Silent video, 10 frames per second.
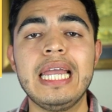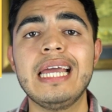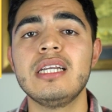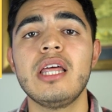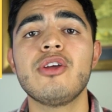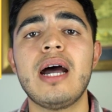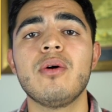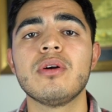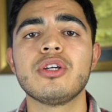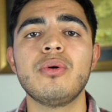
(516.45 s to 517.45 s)
and another
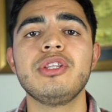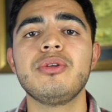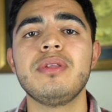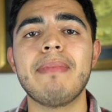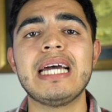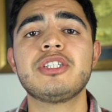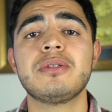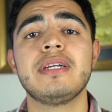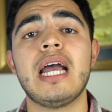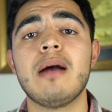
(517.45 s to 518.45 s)
hour going through the
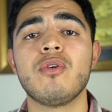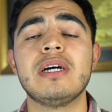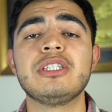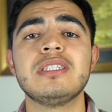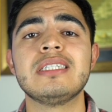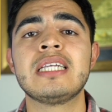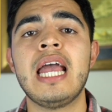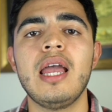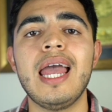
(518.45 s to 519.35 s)
Mastery app questions